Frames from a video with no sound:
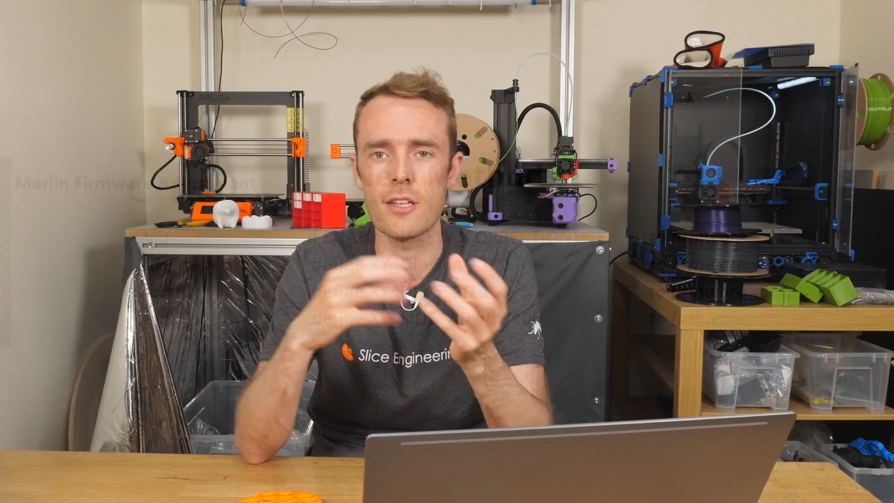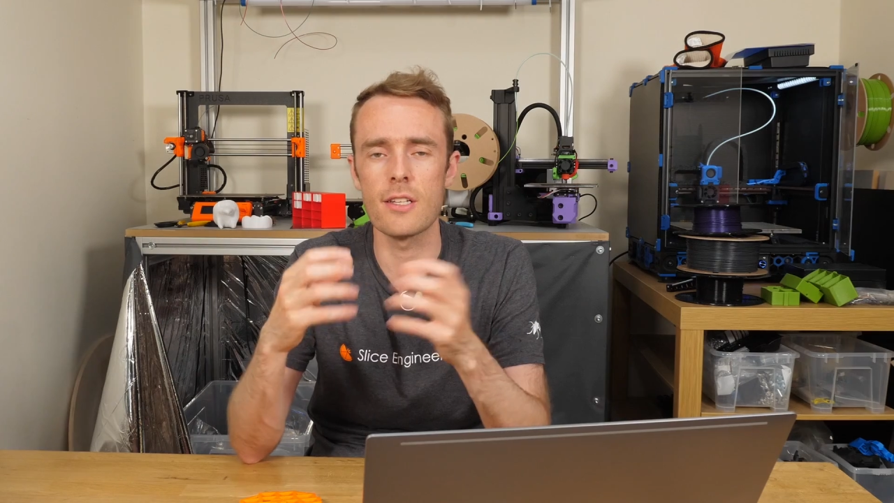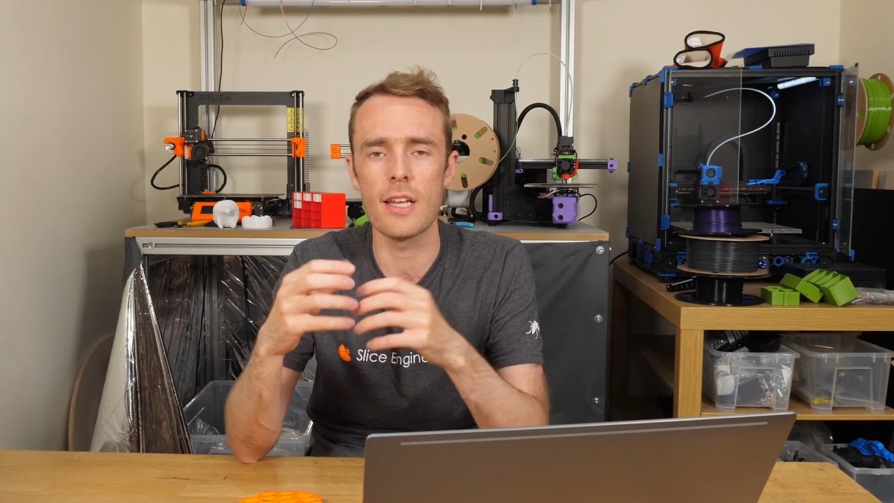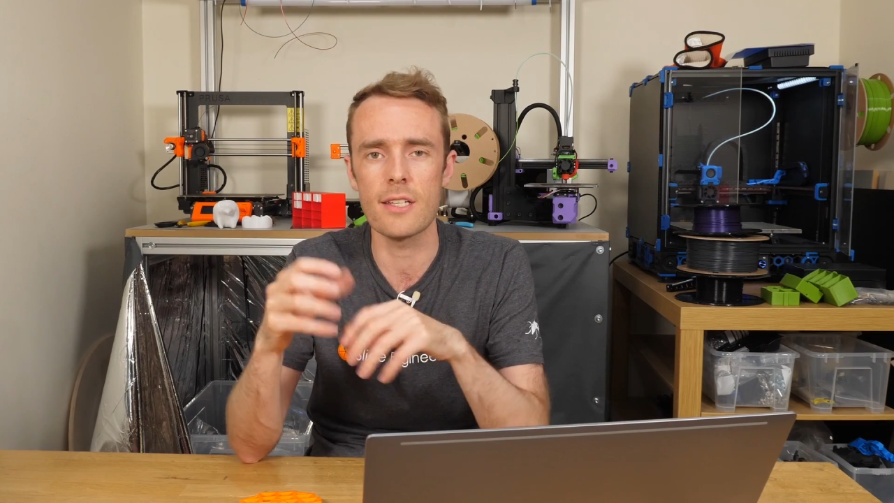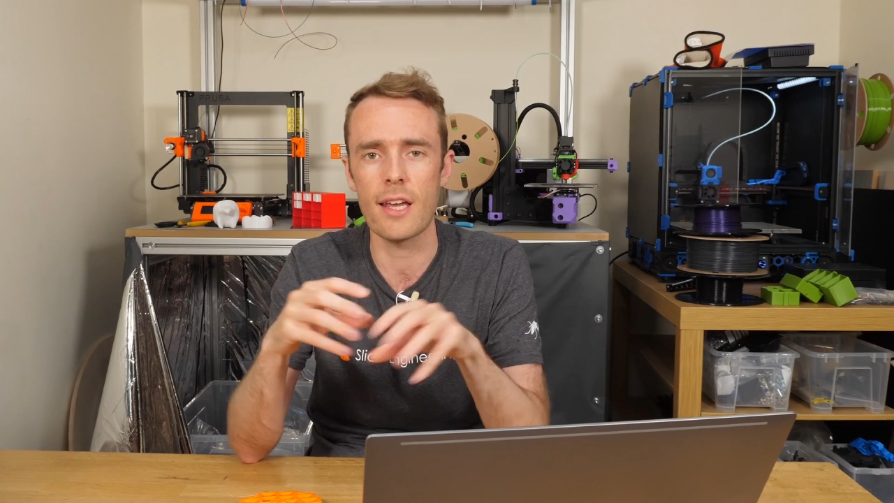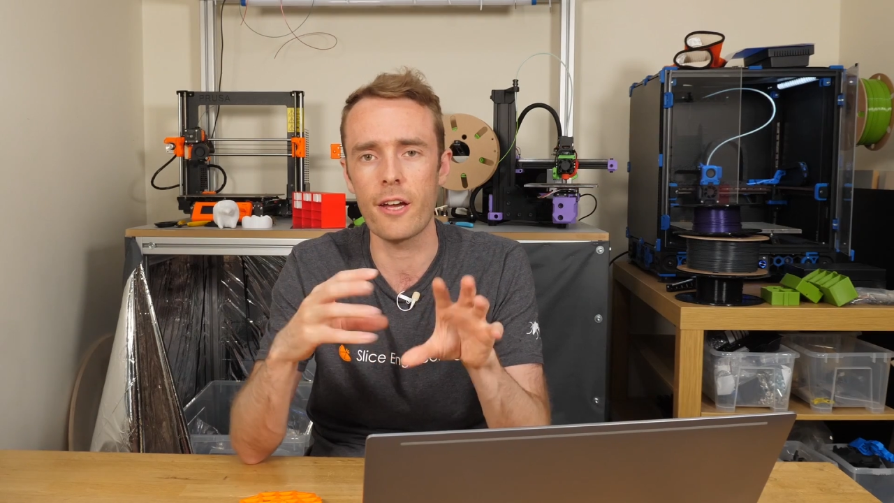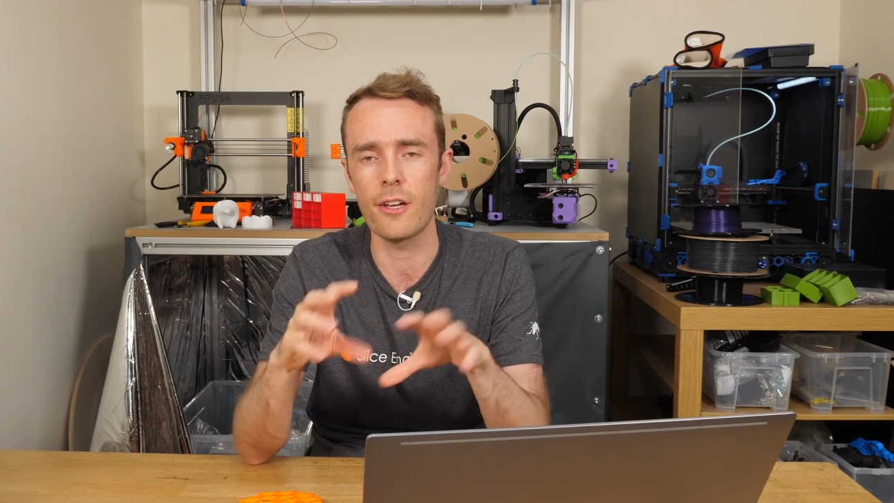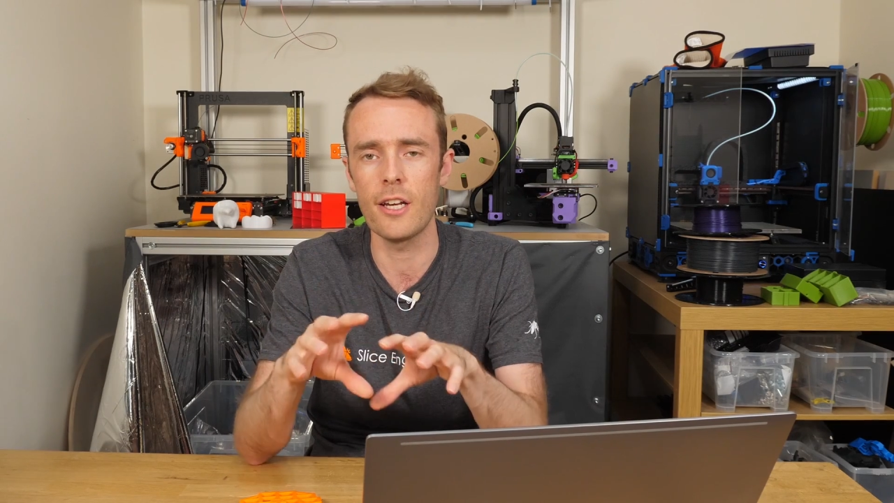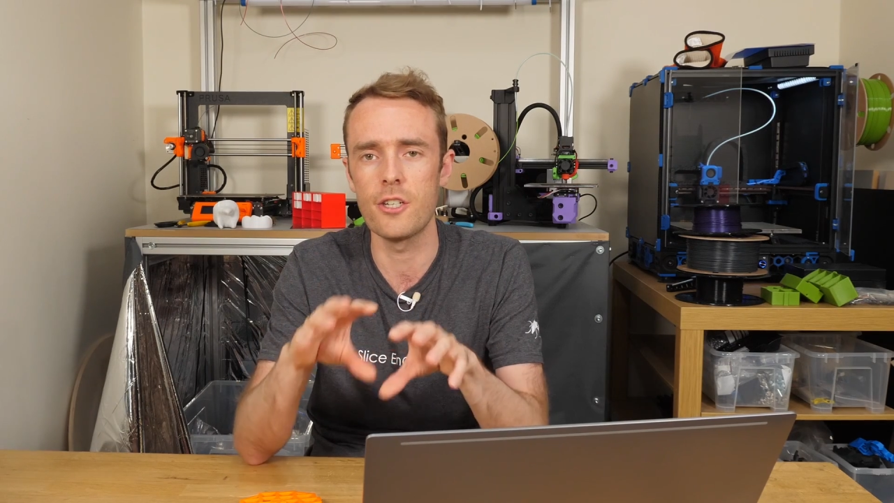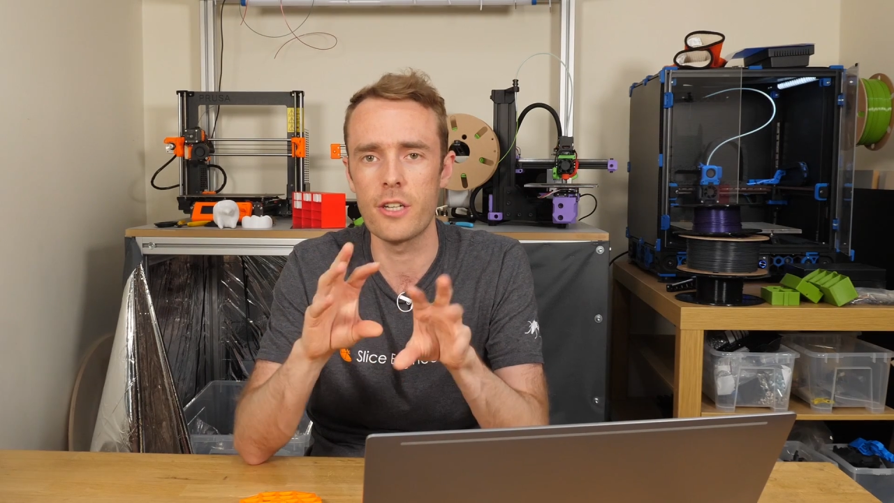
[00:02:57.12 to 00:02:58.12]
there's less
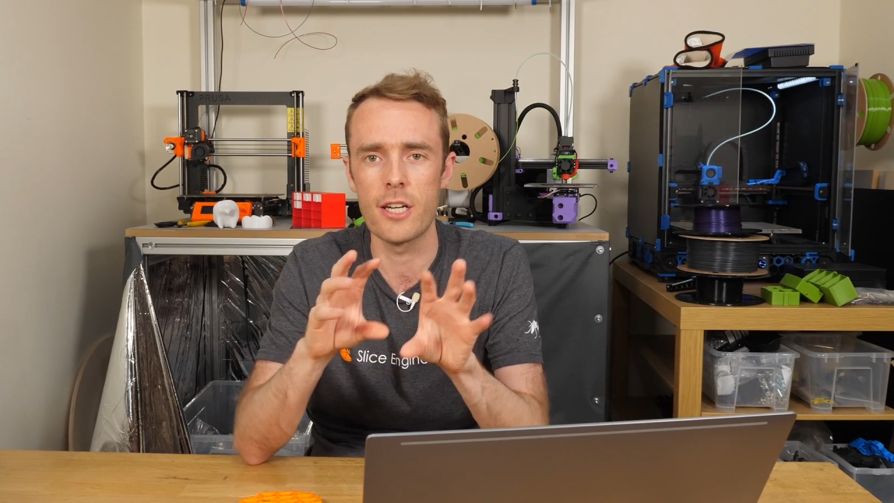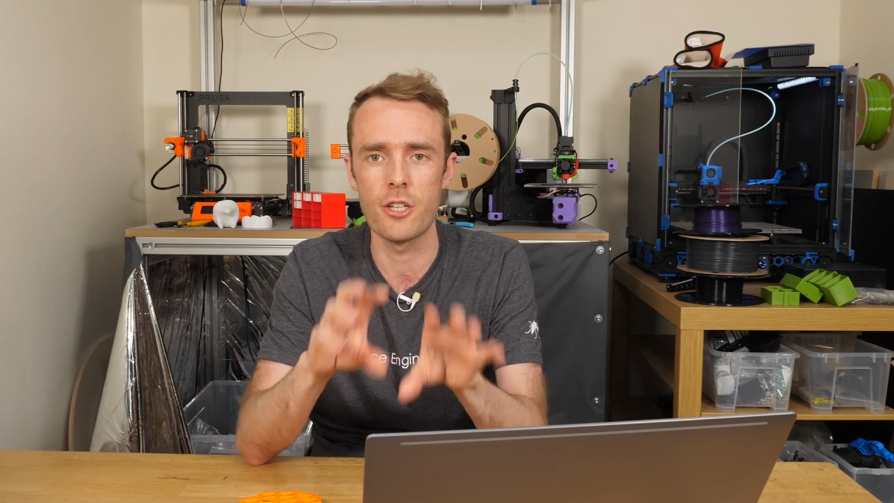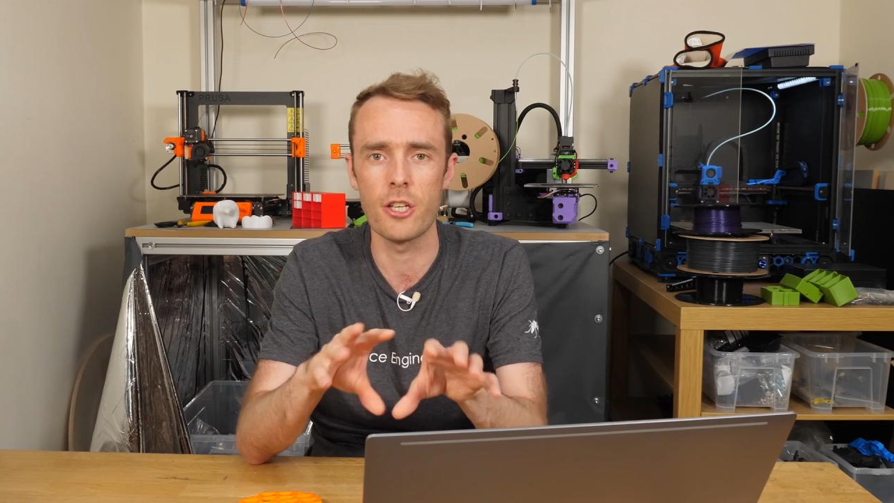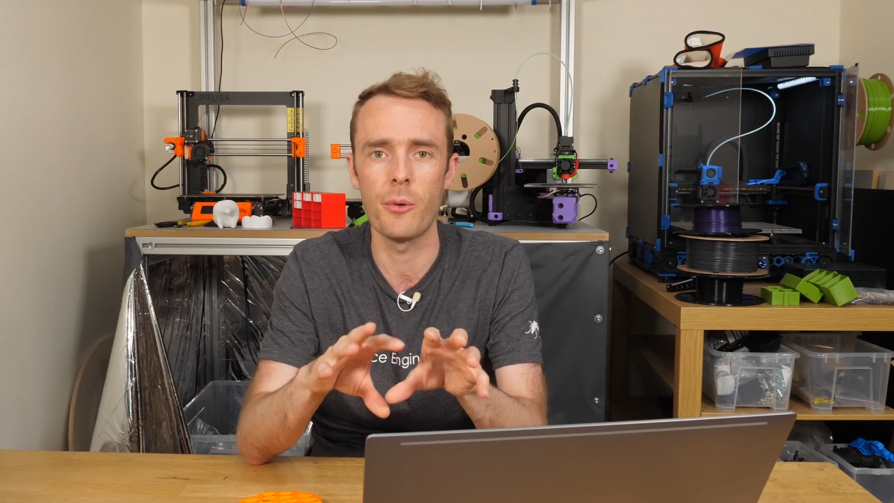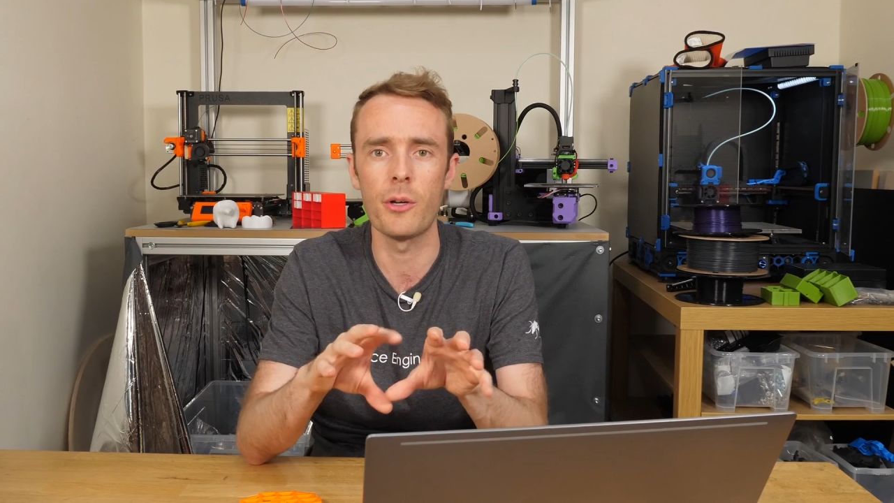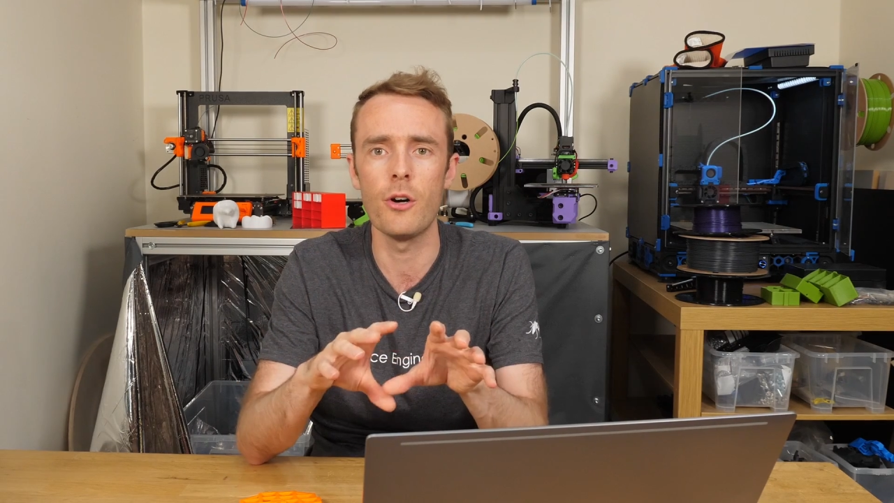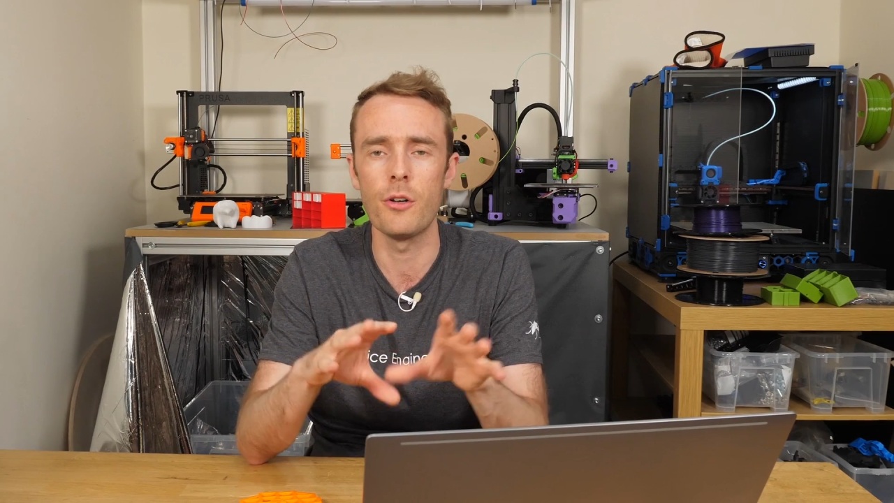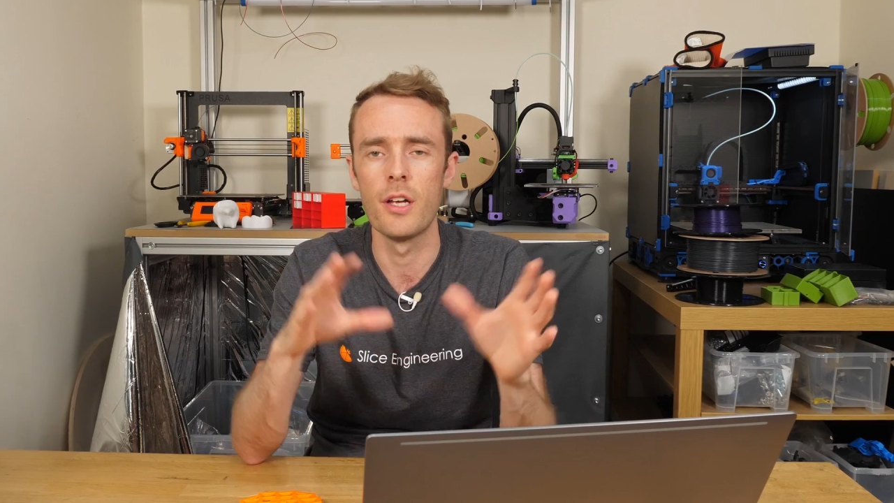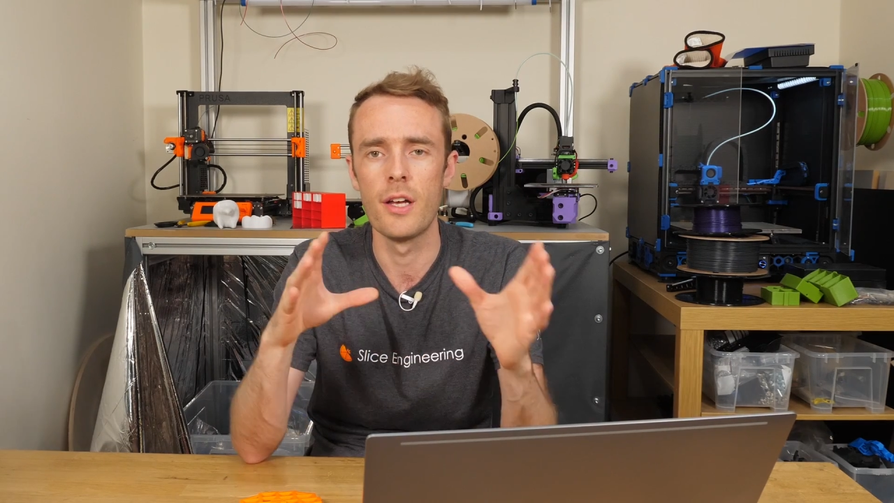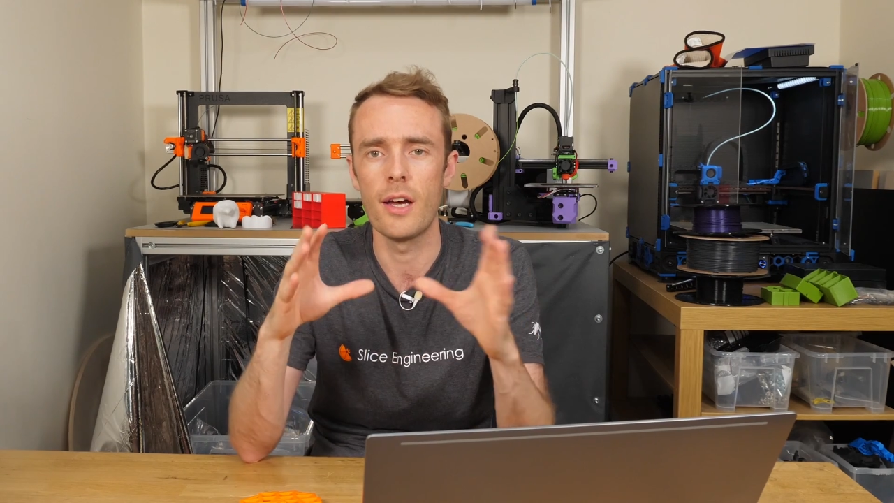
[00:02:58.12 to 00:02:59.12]
calculation actually going on